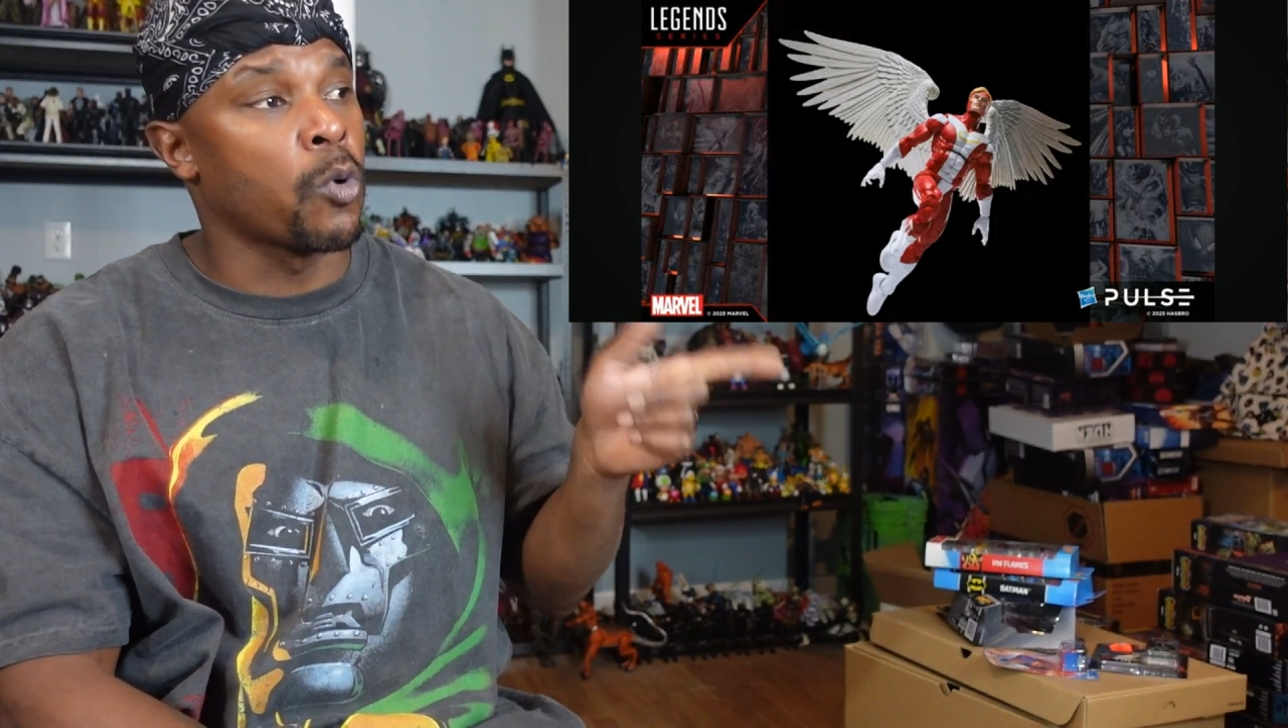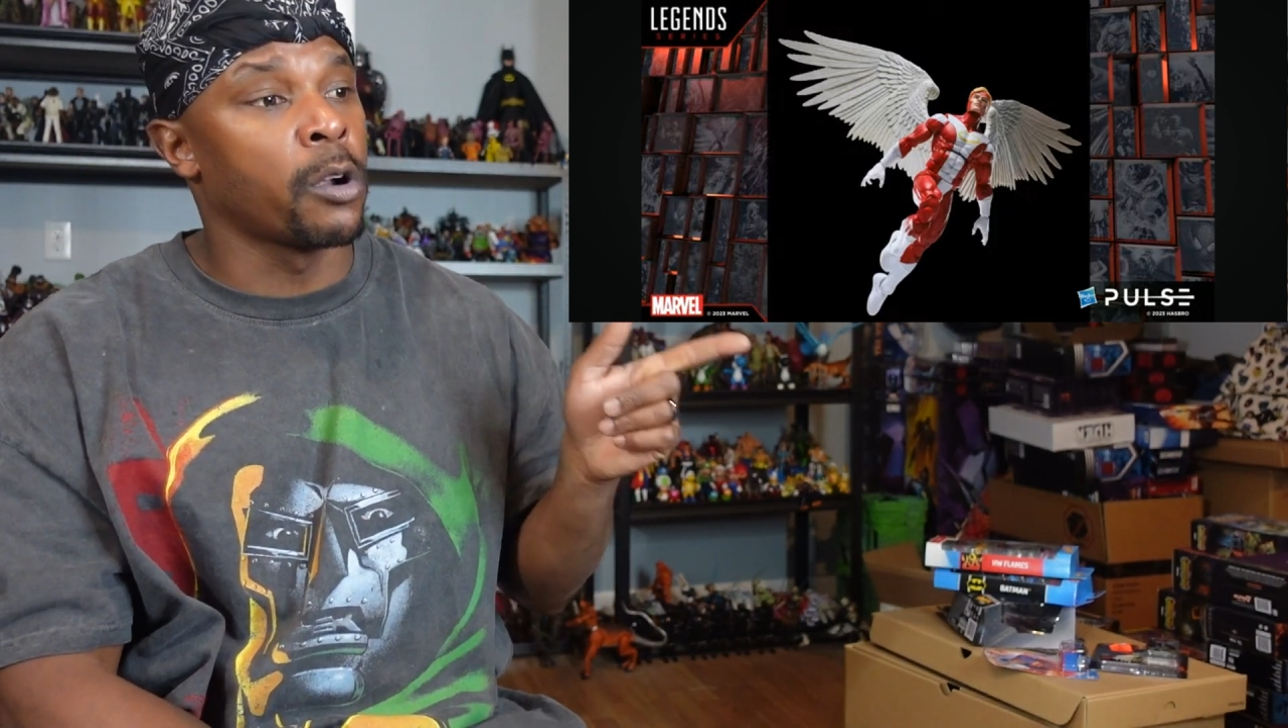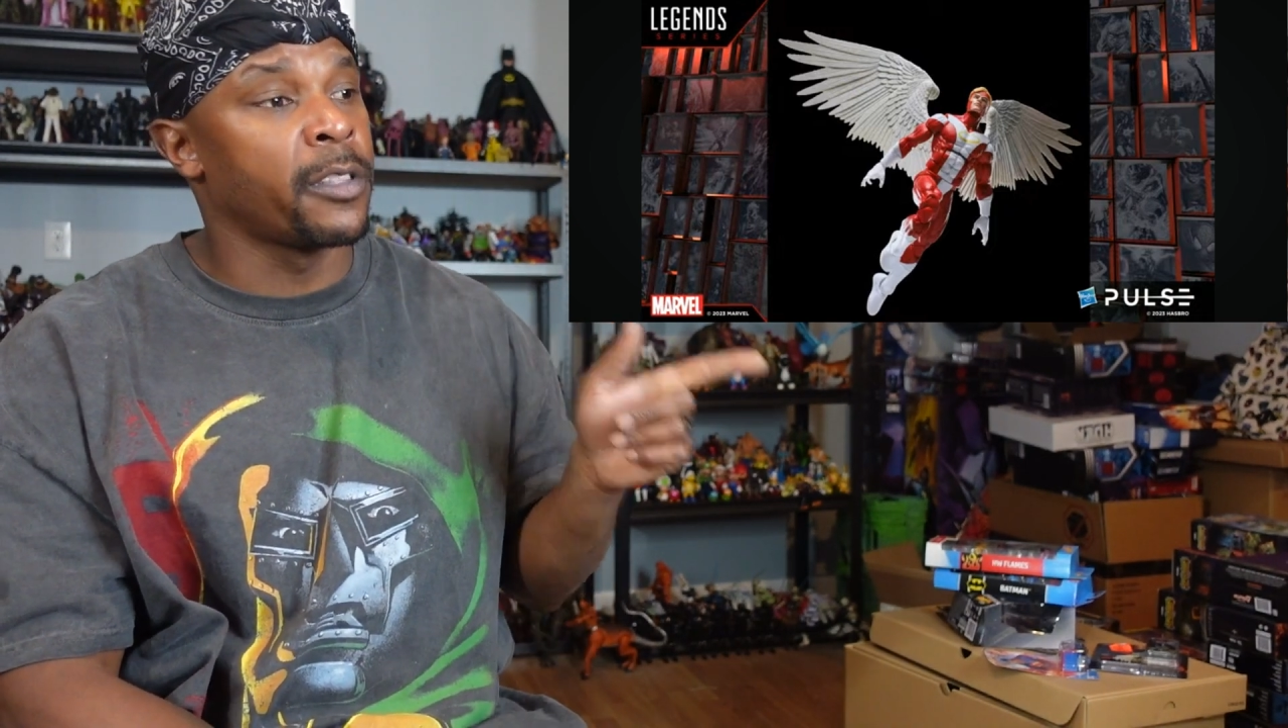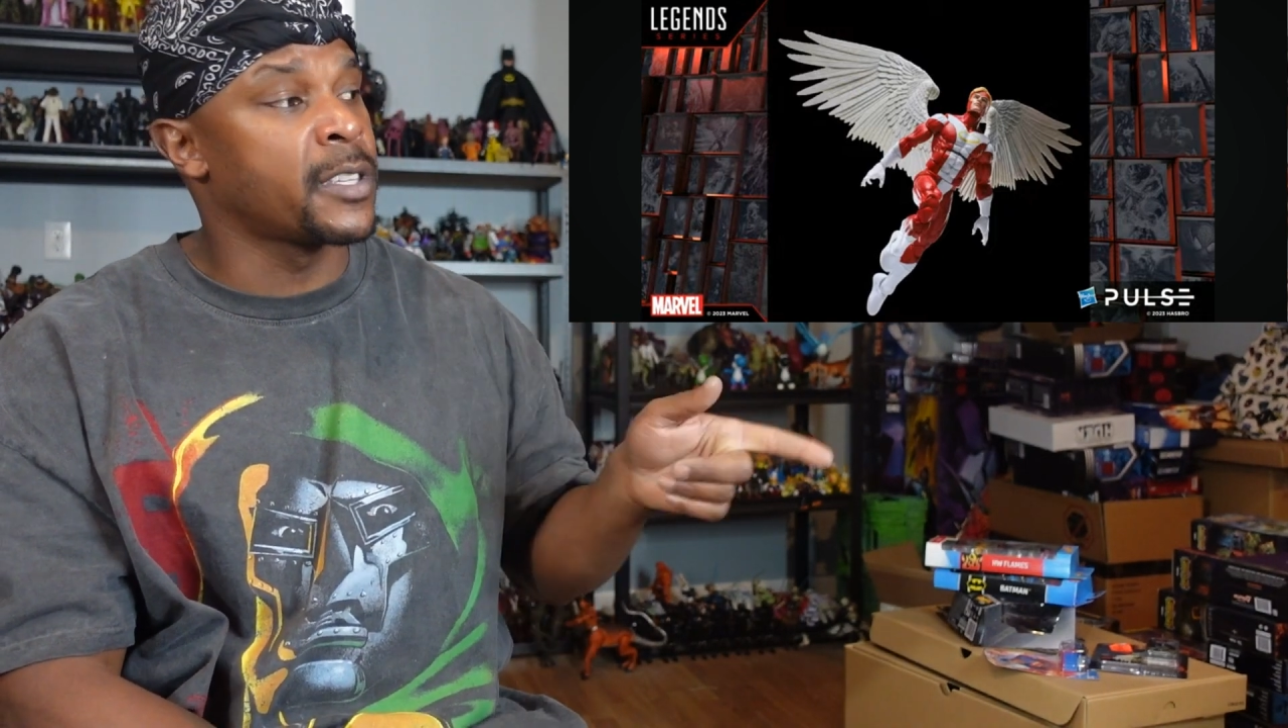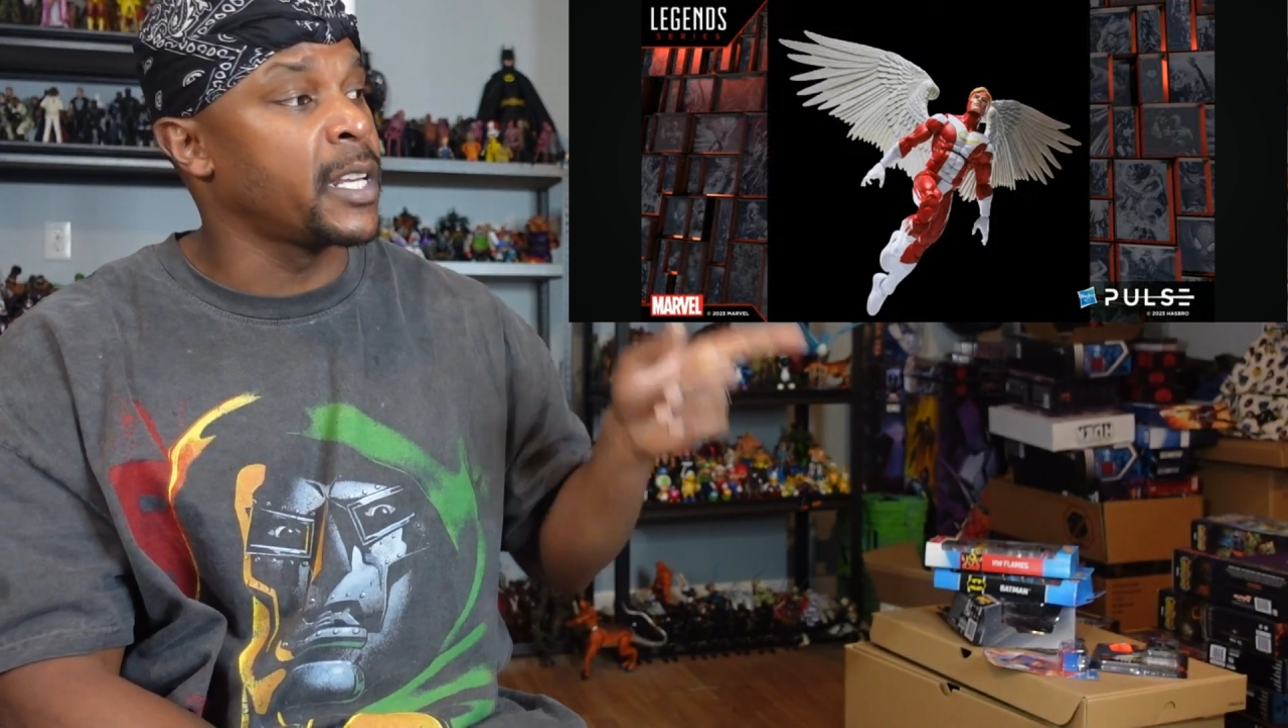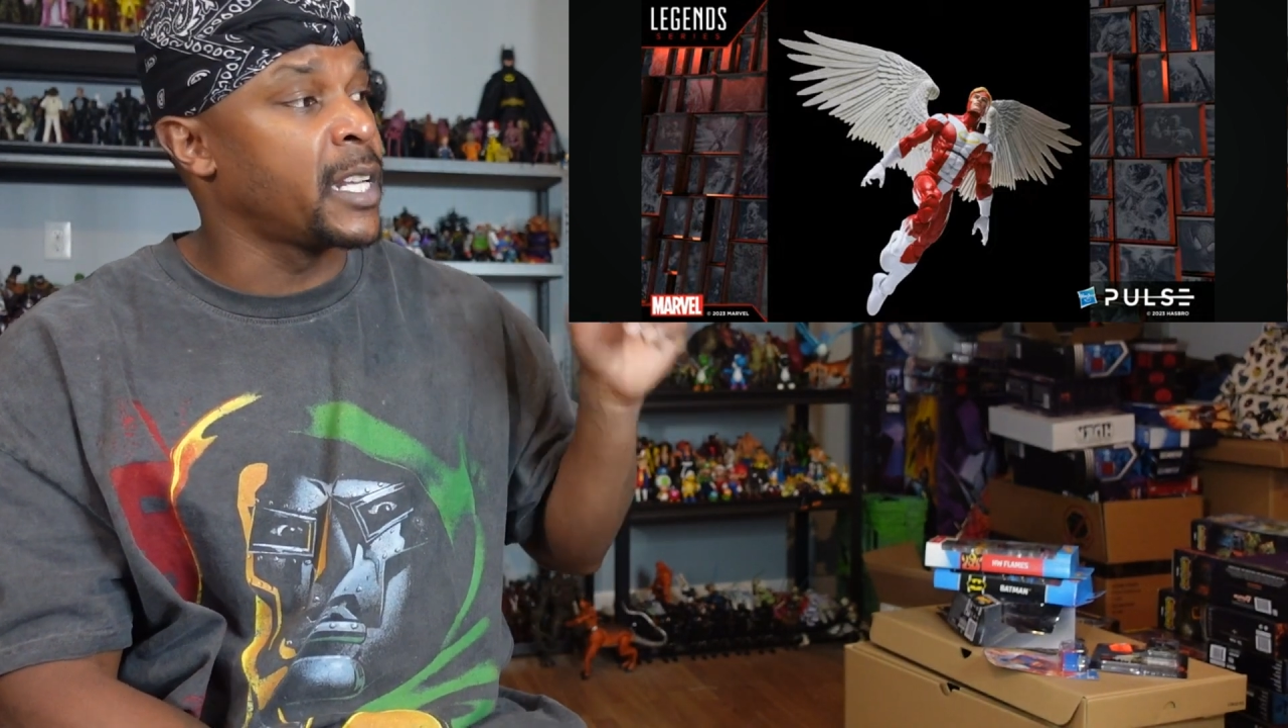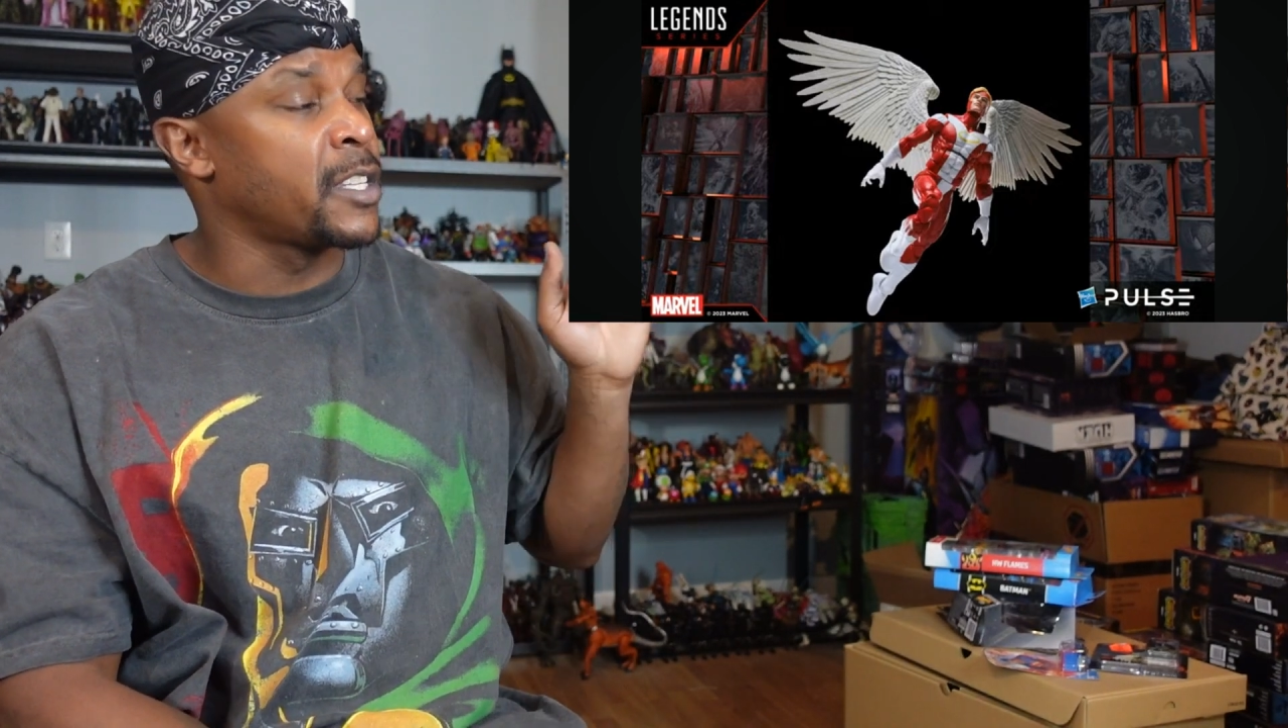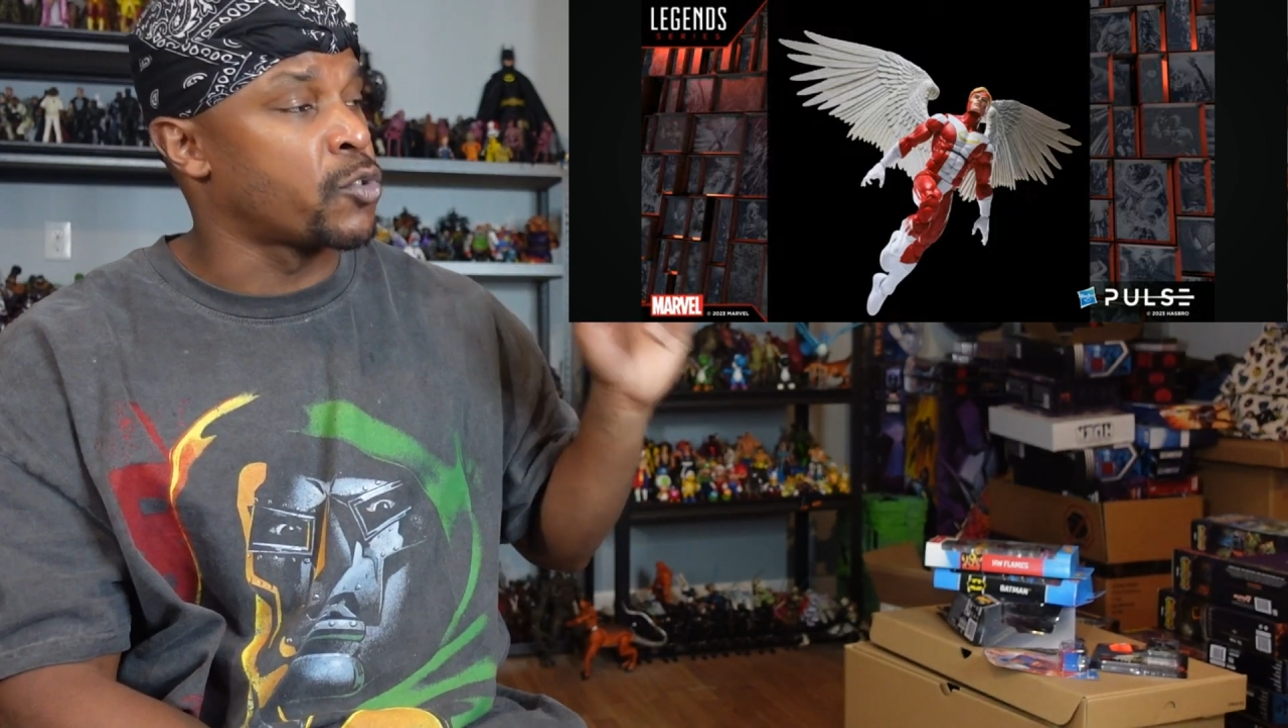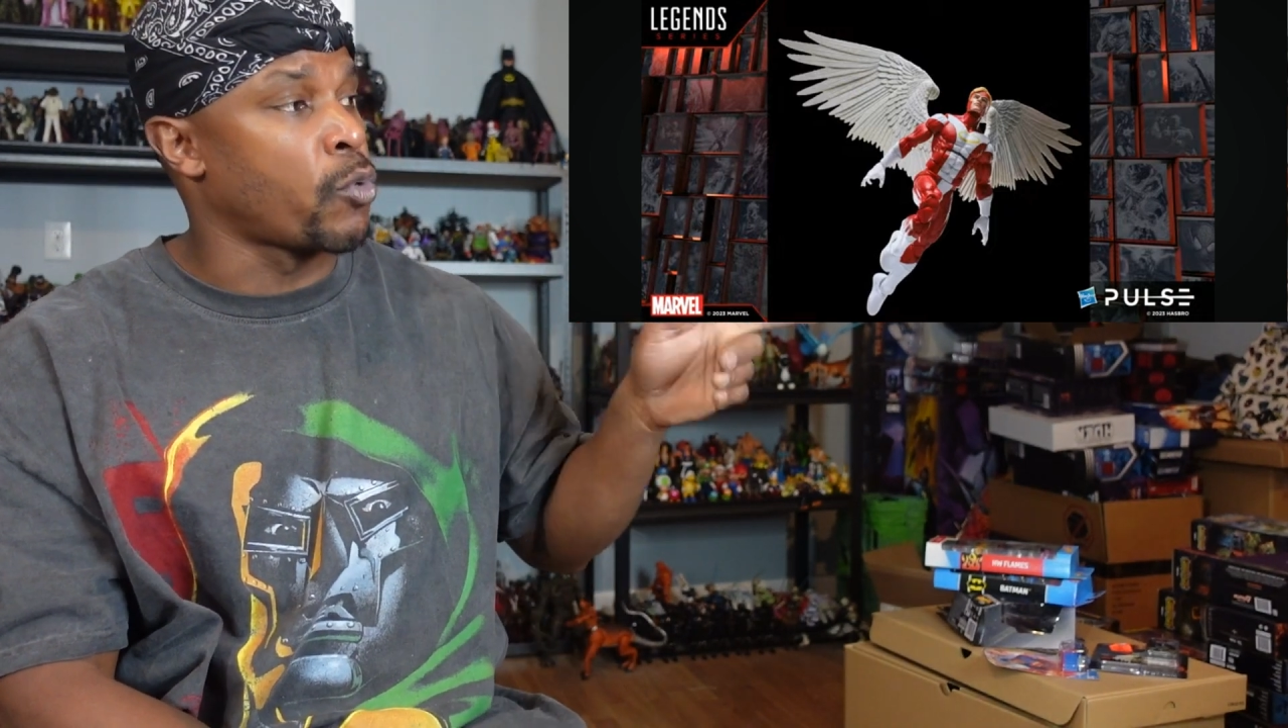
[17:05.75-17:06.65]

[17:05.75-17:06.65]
Worthington in his